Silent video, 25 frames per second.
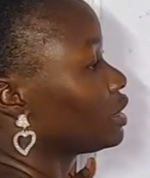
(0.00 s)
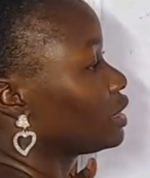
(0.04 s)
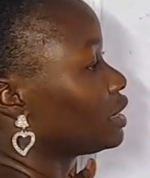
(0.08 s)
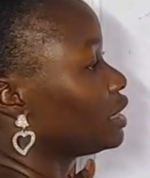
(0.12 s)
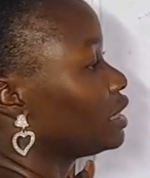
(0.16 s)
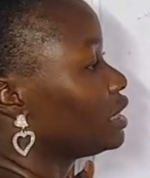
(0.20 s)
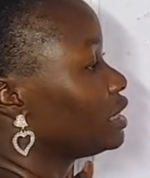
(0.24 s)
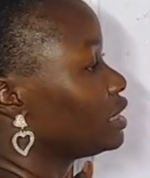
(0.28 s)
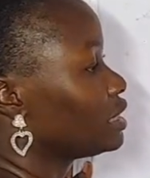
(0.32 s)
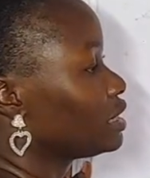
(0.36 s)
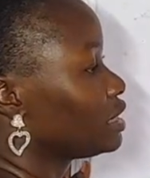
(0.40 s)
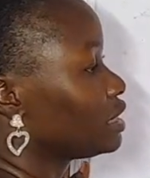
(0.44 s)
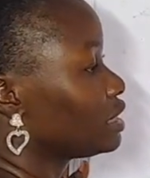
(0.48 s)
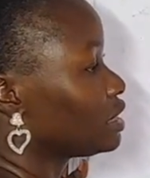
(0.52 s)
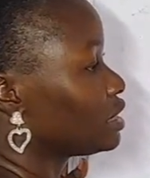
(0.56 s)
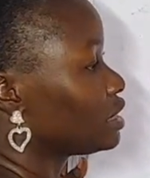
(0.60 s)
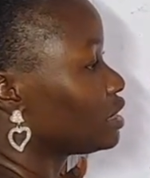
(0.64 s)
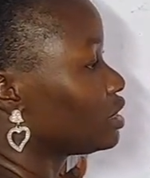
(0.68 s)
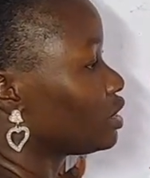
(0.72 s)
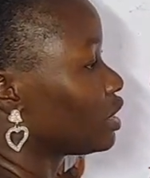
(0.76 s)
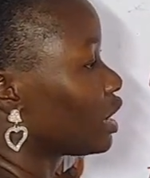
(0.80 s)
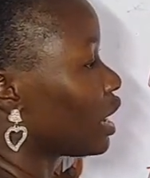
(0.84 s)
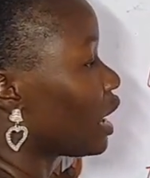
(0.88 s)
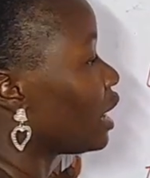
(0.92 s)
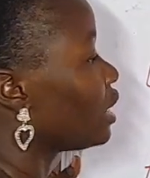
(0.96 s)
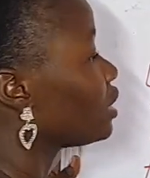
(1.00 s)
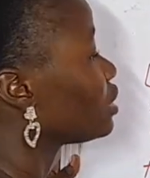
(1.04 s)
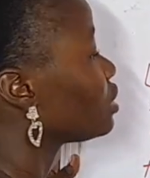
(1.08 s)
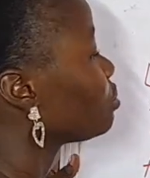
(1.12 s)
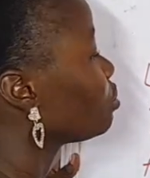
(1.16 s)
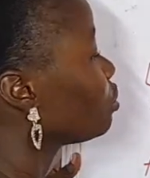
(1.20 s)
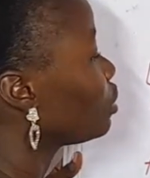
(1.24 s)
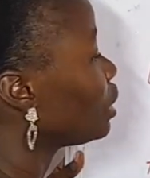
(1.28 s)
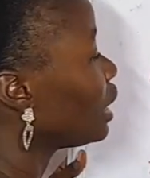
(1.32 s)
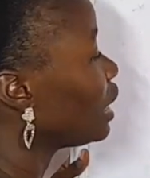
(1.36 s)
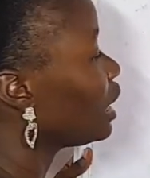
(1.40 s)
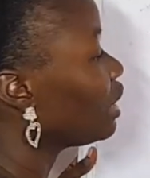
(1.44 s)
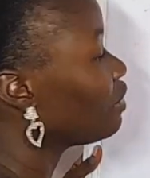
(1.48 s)
etc. as
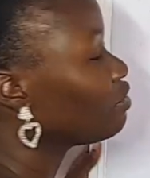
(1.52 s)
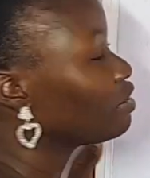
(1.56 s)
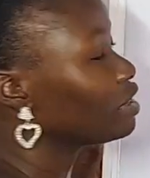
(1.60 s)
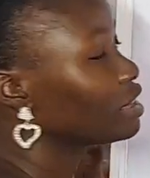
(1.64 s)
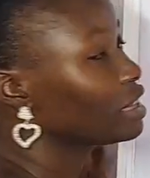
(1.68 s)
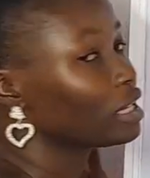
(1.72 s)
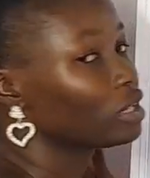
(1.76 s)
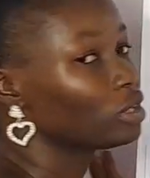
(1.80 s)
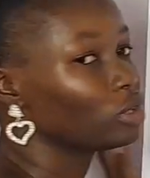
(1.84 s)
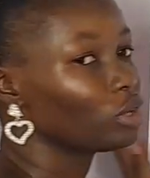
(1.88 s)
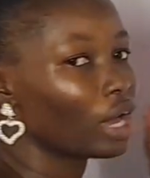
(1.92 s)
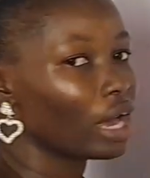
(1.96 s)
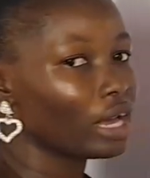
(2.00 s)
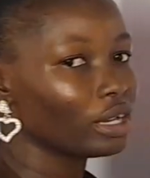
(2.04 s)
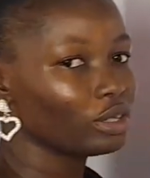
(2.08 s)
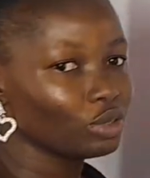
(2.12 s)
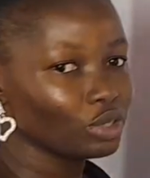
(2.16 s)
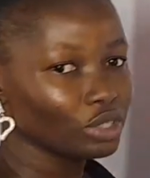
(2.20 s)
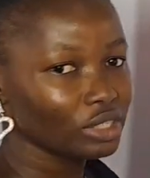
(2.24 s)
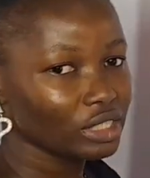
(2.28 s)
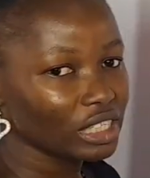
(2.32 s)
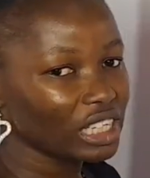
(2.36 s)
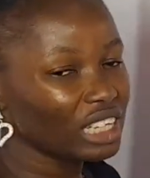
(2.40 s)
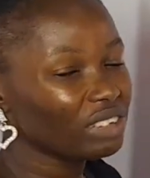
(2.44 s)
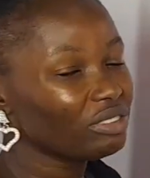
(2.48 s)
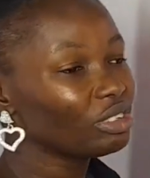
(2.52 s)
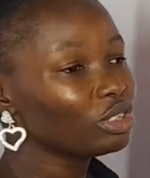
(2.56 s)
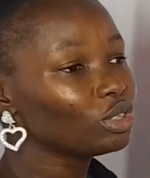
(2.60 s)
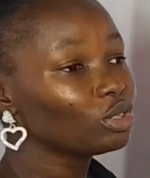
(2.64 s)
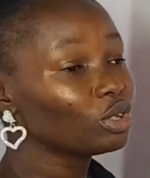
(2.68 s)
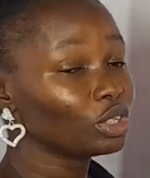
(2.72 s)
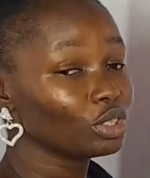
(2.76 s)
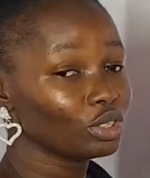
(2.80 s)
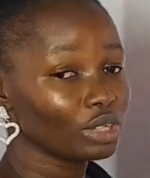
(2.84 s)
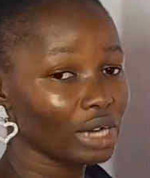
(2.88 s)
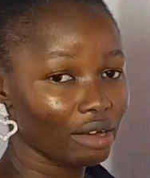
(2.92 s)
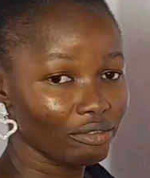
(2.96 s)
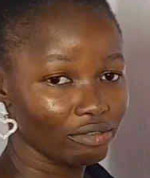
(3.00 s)
everything you are using, even
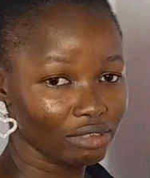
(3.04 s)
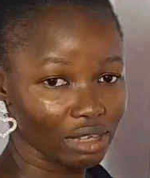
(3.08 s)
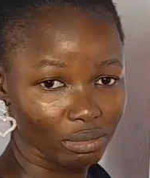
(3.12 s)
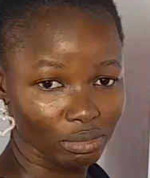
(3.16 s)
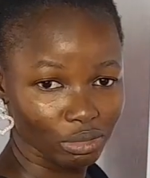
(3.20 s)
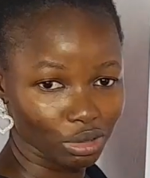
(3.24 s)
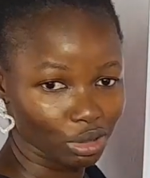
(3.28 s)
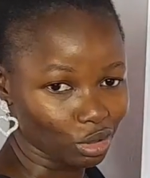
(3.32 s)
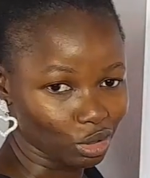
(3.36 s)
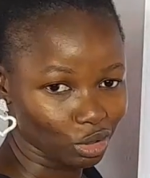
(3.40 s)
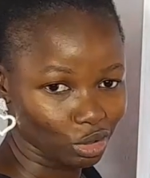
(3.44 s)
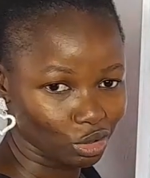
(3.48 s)
though you have them in your